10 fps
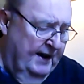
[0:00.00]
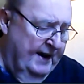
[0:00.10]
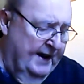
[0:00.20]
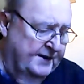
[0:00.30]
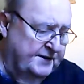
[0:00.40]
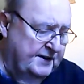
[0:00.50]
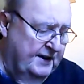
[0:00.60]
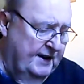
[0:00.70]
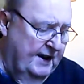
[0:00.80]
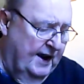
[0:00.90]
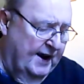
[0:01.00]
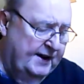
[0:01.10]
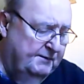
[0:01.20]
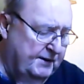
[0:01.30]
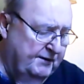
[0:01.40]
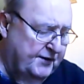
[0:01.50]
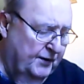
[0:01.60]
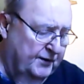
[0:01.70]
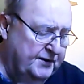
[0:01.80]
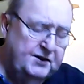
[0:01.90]
And I would have
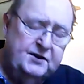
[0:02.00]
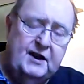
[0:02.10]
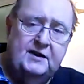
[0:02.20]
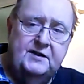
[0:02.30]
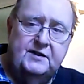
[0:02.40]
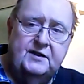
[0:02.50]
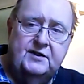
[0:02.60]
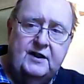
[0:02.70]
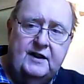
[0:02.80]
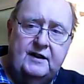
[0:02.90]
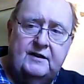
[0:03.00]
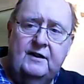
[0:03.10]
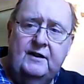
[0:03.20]
thought this is going to succeed.